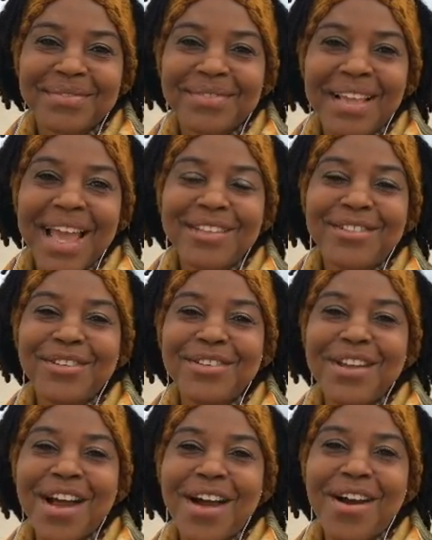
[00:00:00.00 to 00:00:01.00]
and to
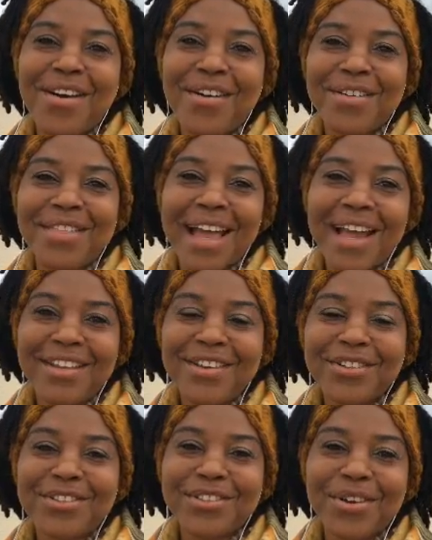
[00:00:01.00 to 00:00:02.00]
know that
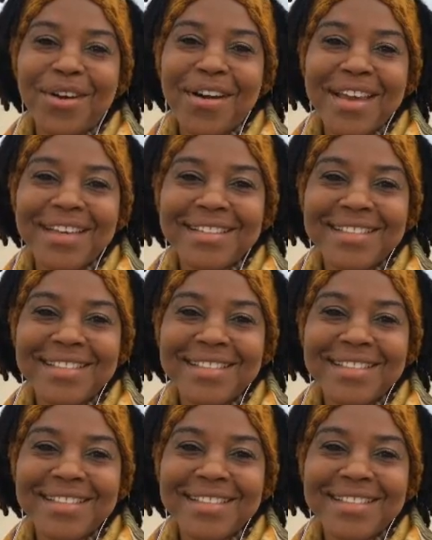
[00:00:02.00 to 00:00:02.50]
your choice